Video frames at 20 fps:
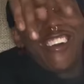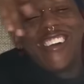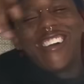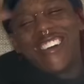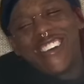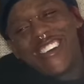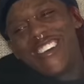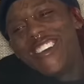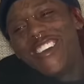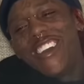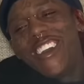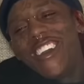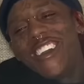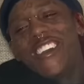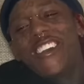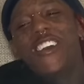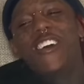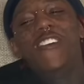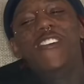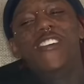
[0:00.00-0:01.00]

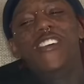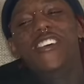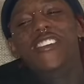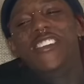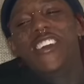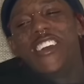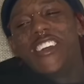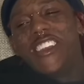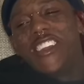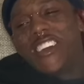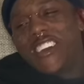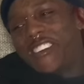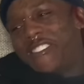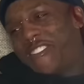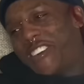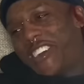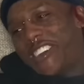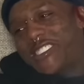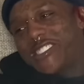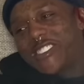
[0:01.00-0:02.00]
yeah, real
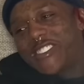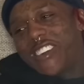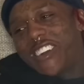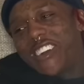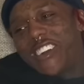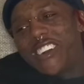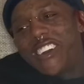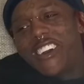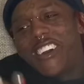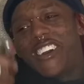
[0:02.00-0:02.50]
nigga. Look.